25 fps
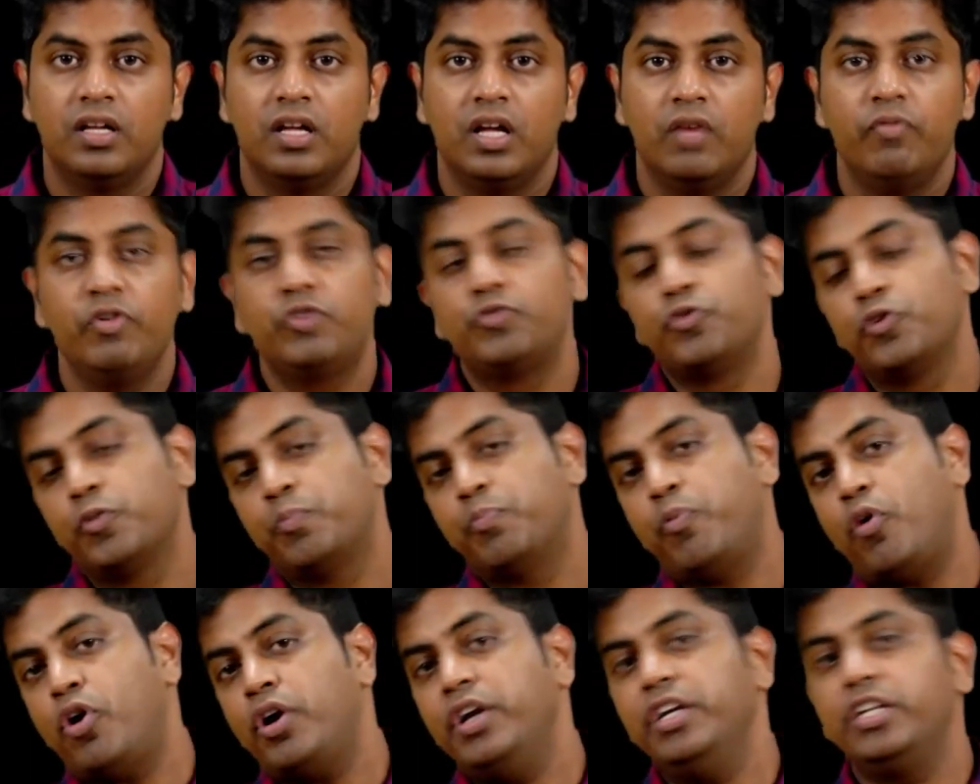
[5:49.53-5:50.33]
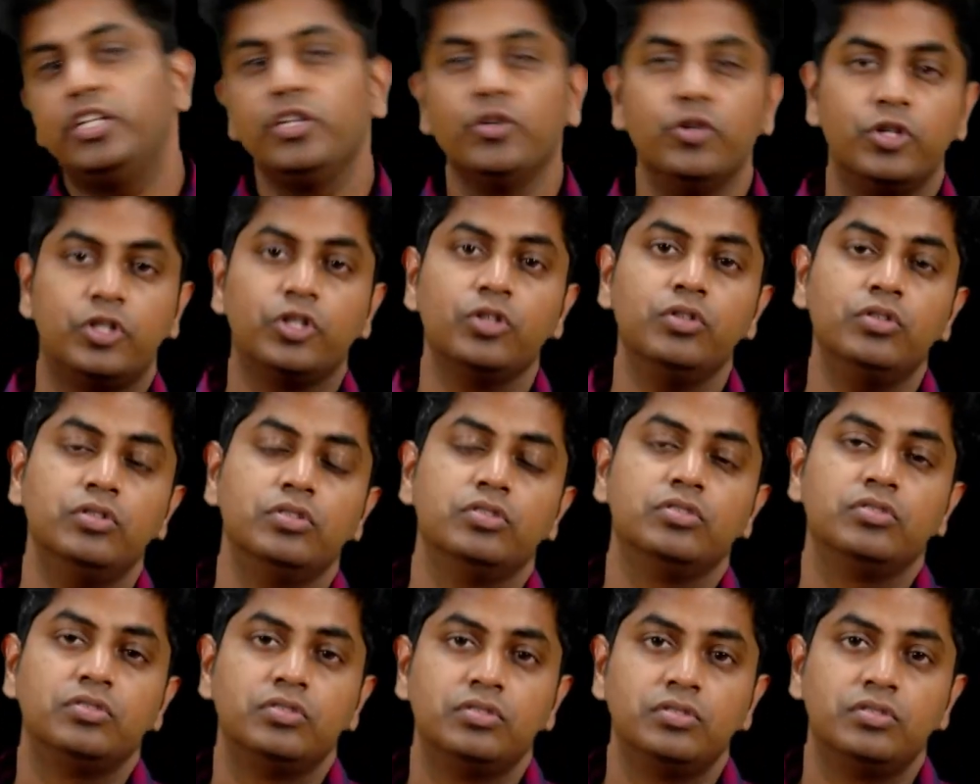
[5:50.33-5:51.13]
which would point you to
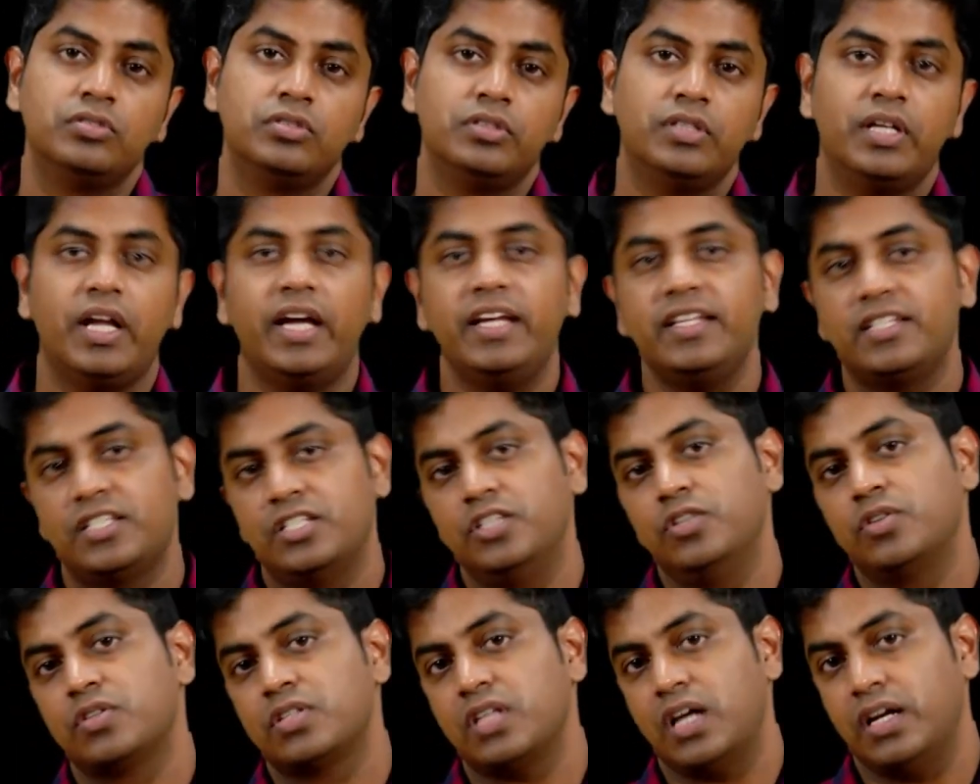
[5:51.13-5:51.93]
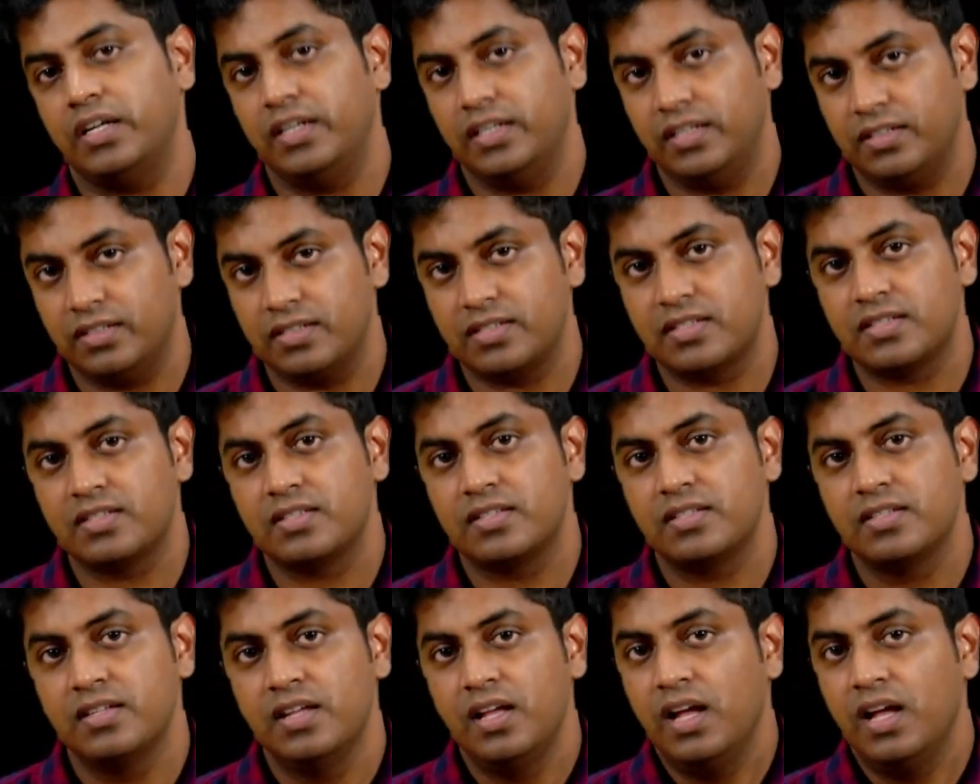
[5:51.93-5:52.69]
nice news articles,